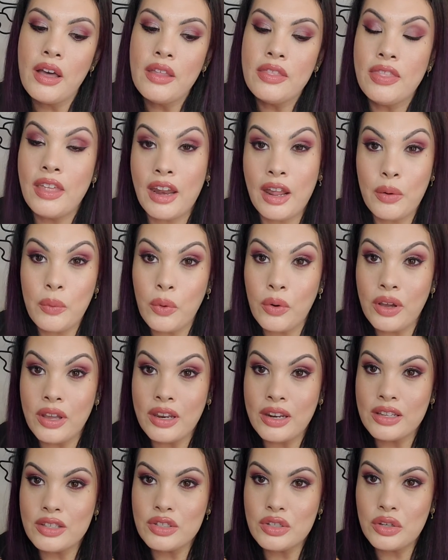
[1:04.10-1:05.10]
that I will
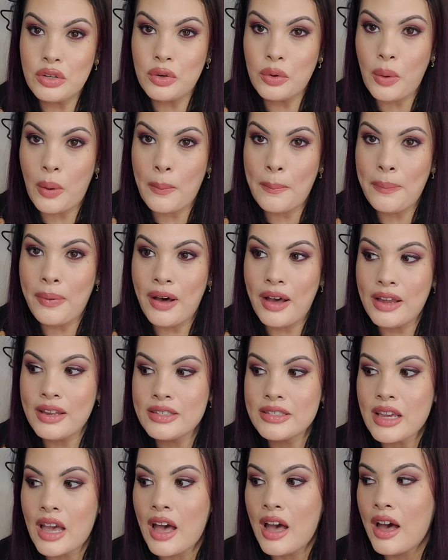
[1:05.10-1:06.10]
get into,
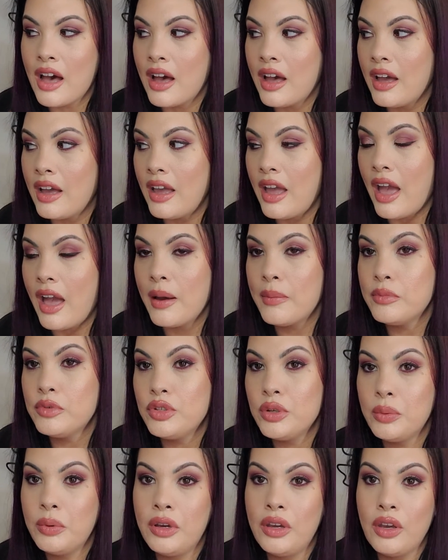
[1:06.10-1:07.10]
but I am
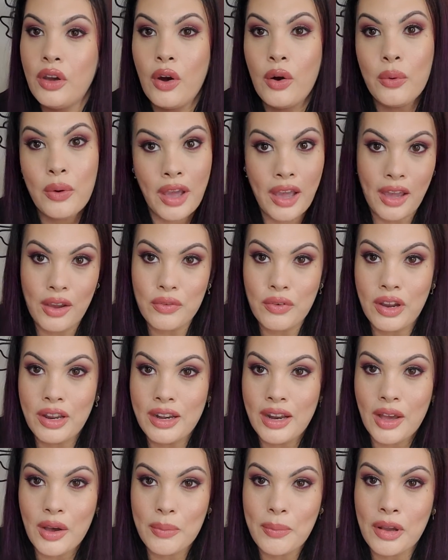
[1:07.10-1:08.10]
doing okay right
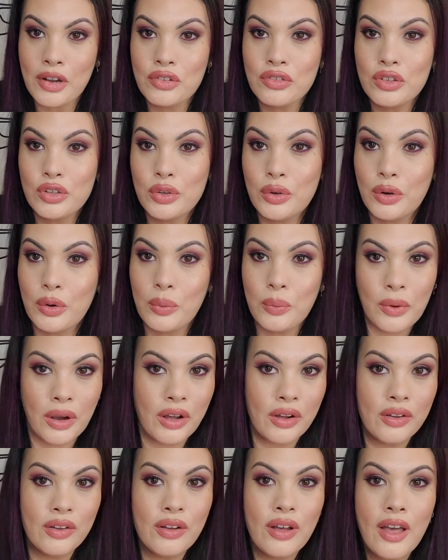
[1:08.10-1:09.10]
now. I'm actually doing
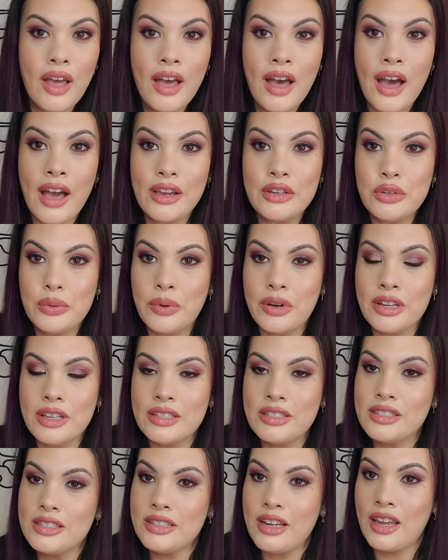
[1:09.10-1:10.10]
well. I do want to
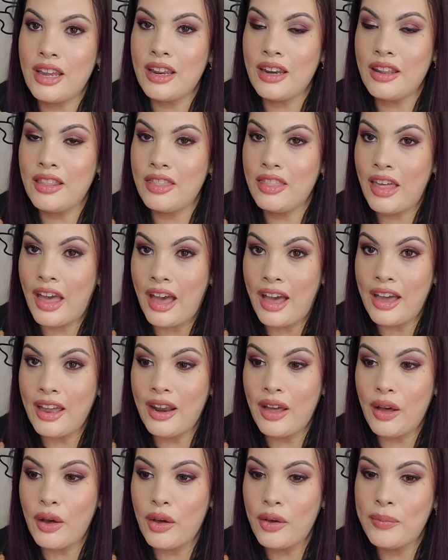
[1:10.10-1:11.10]
state that,
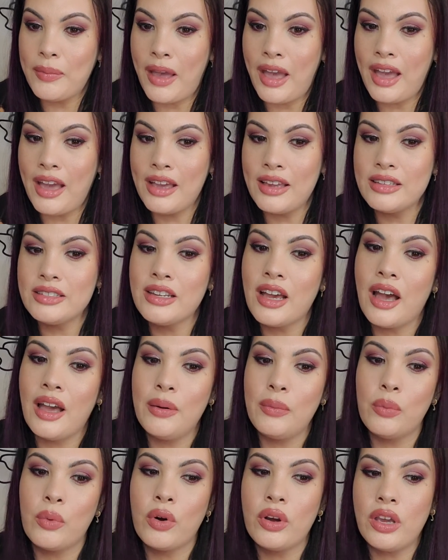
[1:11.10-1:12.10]
and
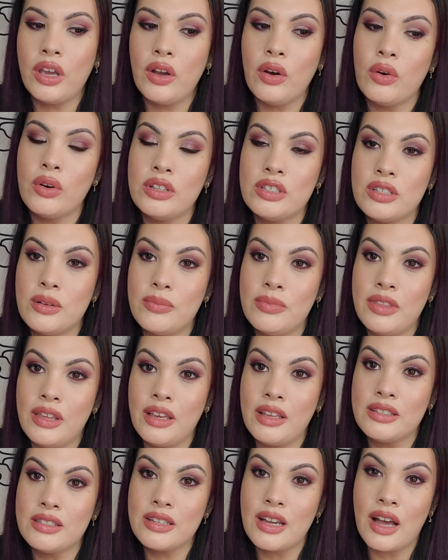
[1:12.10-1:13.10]
I'm working on some
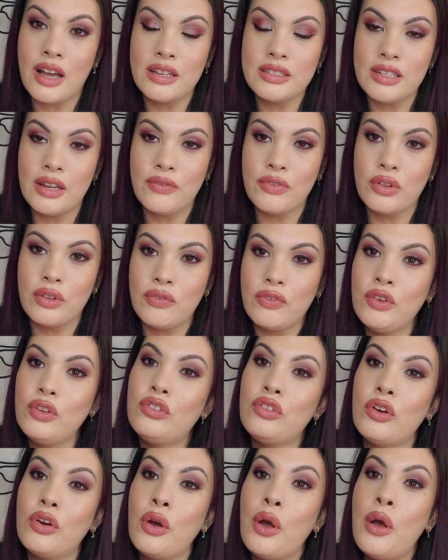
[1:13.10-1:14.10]
things, content for the
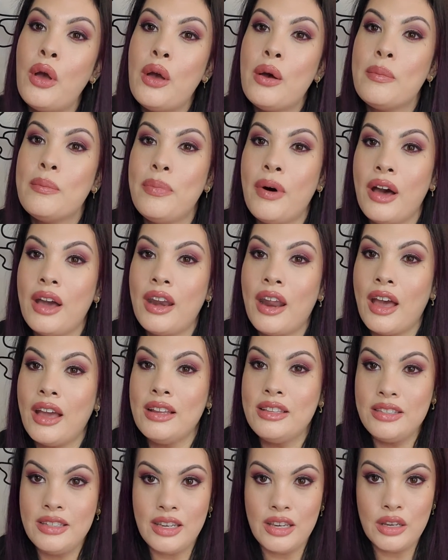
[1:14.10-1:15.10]
future, but I
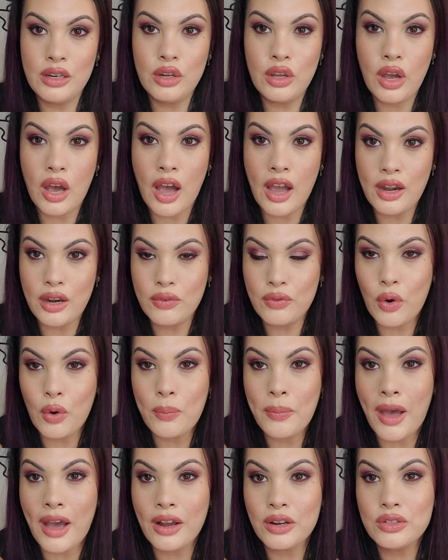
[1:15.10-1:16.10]
did kind of go
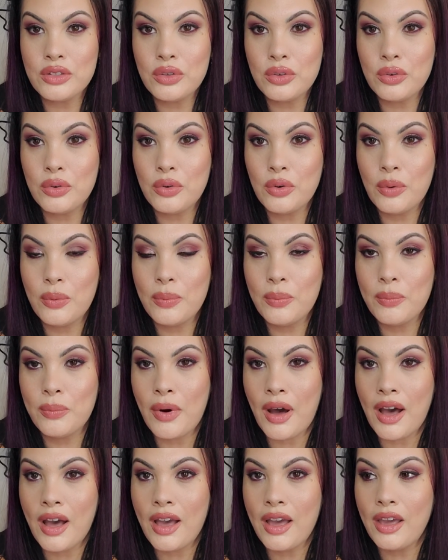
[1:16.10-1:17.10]
back to
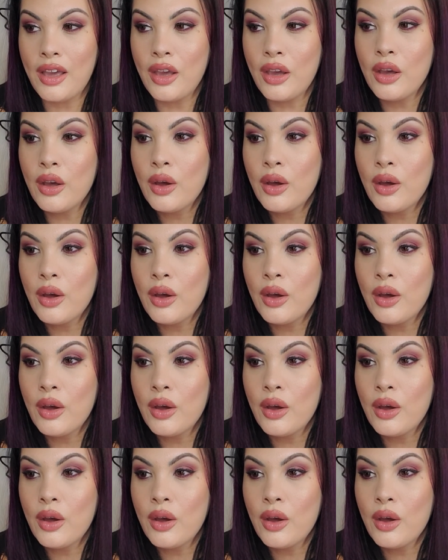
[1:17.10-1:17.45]
my